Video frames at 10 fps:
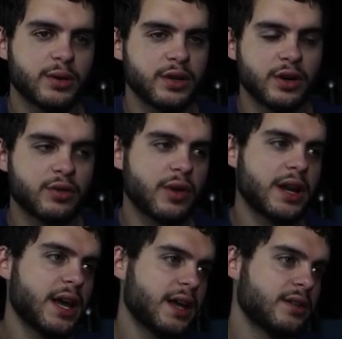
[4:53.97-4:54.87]
you know, a right
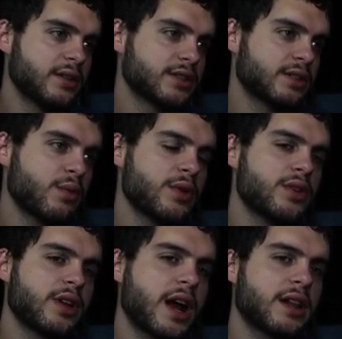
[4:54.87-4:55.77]
end or somewhere where
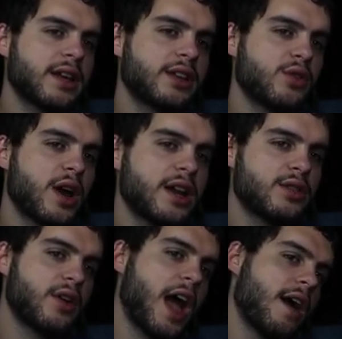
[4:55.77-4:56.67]
you're kind of like, you kind of
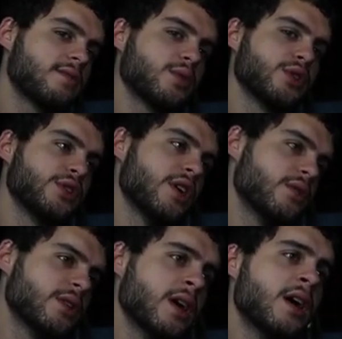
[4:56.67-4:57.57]
either have him or you
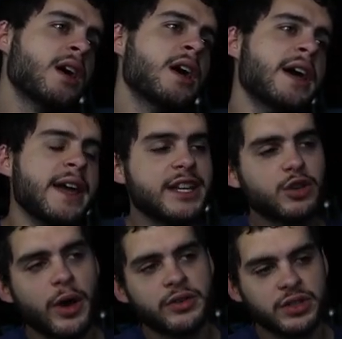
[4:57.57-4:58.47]
don't. He's a
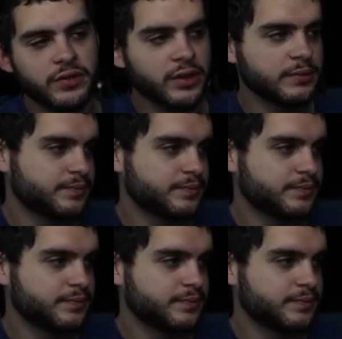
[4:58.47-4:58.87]
wide receiver.